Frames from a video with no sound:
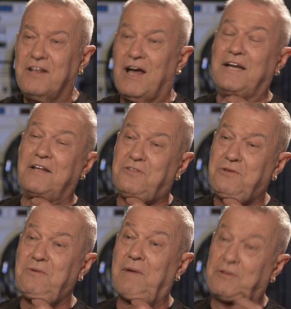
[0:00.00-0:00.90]
You know, and I
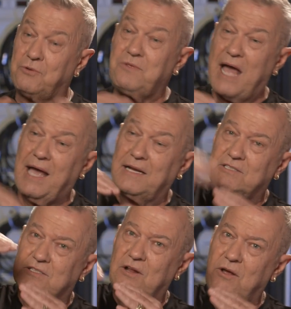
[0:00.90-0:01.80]
do, I do that, and I
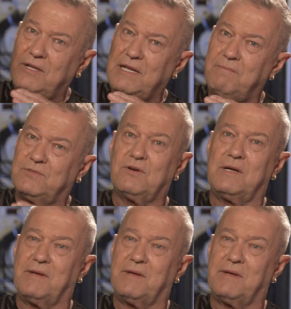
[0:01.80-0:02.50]
slowly, sorry